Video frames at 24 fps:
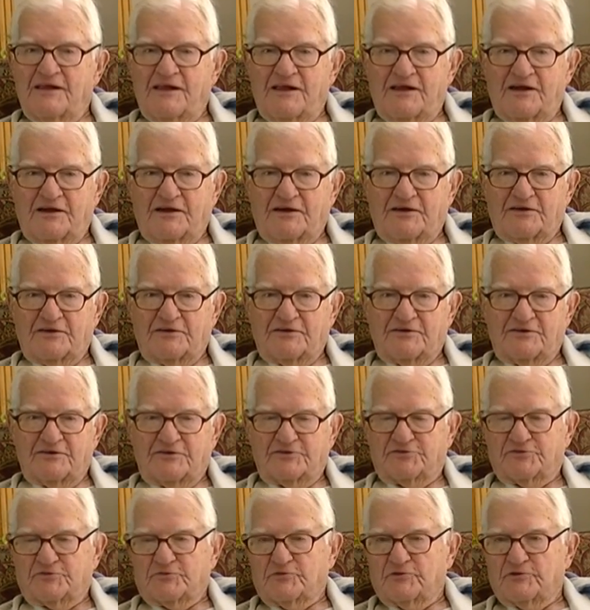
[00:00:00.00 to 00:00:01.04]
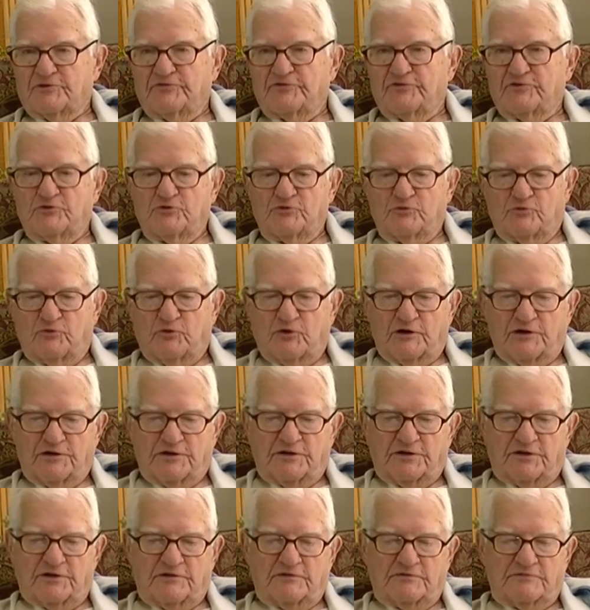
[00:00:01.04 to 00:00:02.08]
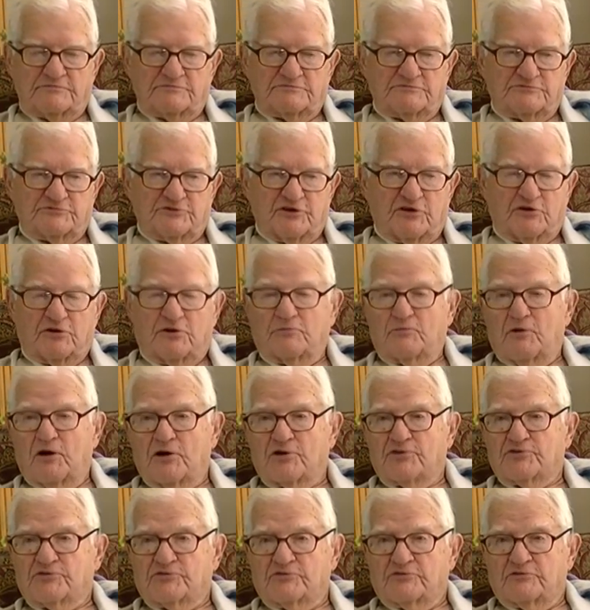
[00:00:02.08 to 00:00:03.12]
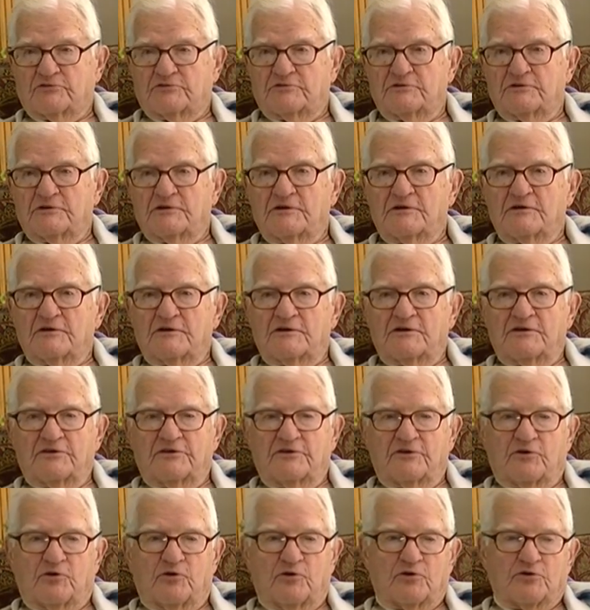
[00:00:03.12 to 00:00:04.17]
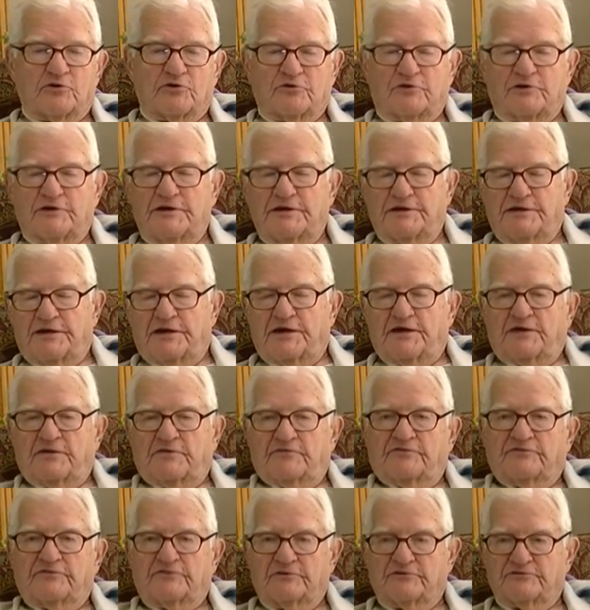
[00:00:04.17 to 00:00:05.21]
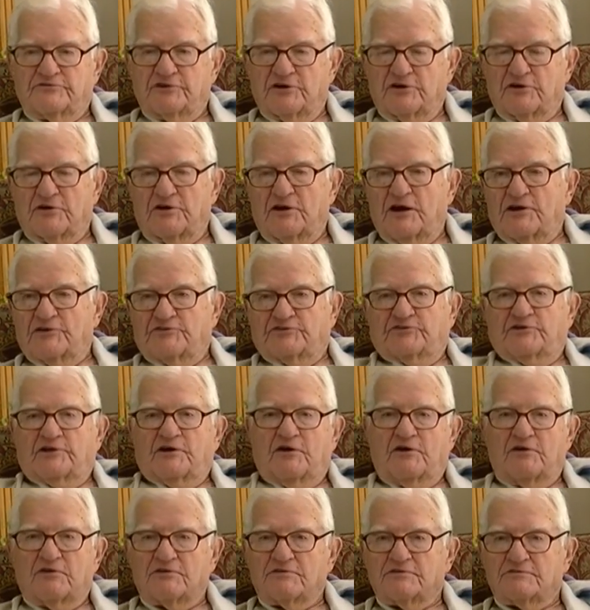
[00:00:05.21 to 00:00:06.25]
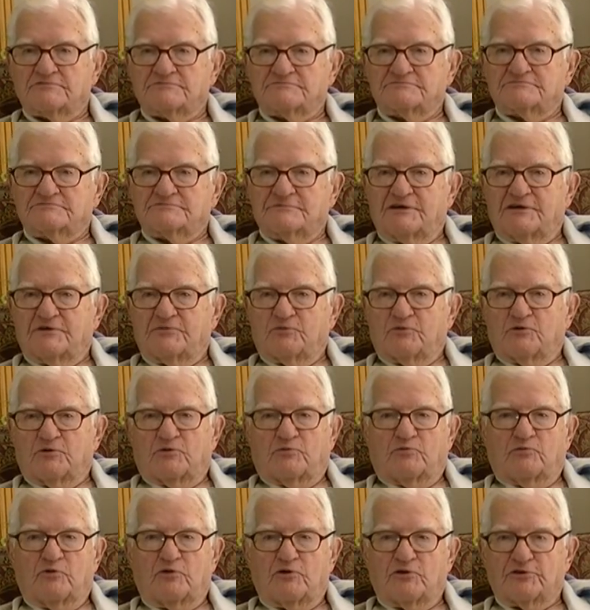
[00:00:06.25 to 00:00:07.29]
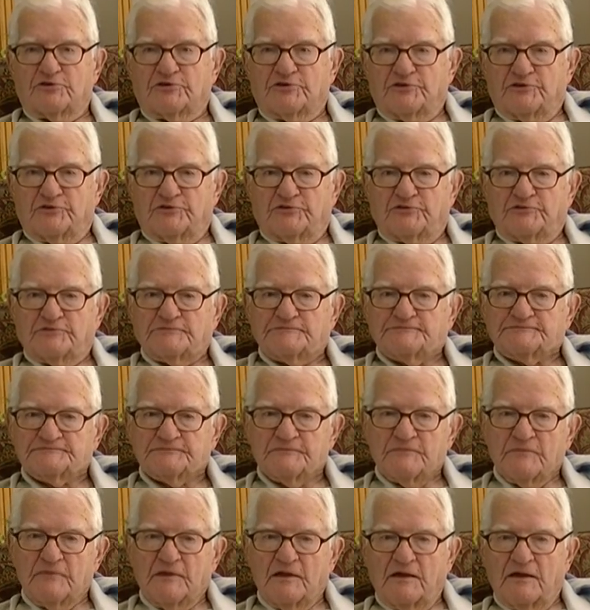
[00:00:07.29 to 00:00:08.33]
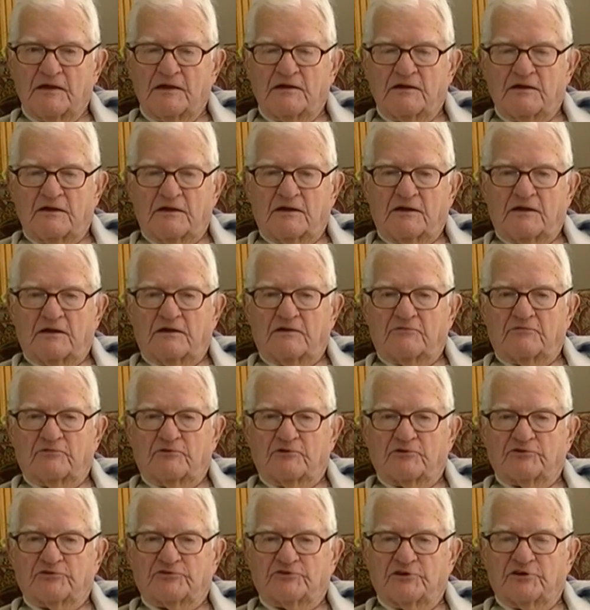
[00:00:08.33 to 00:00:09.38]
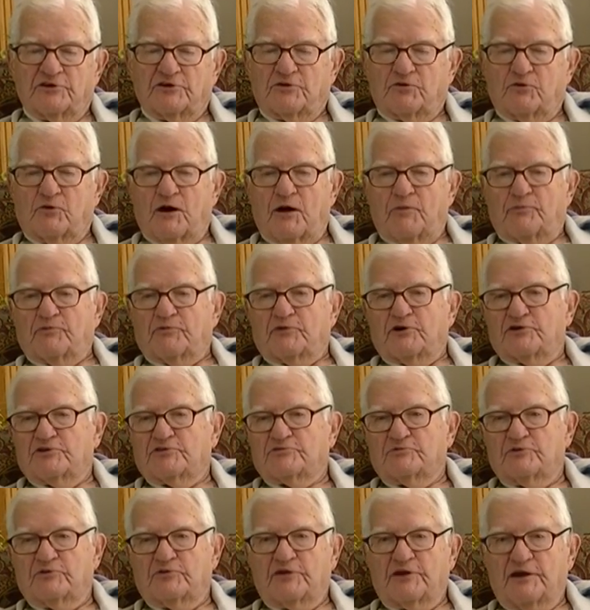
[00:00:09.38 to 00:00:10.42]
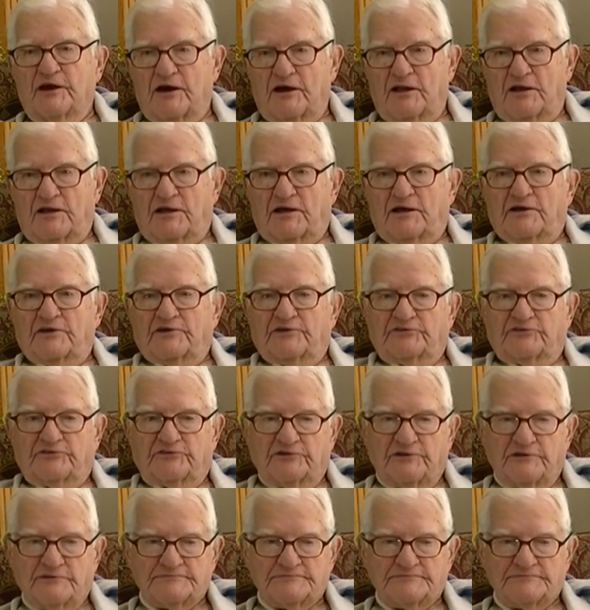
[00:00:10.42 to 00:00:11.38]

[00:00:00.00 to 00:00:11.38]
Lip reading: And just to review what General Marshall, the order he gave General Eisenhower in World War II, was in cooperation with the Allies,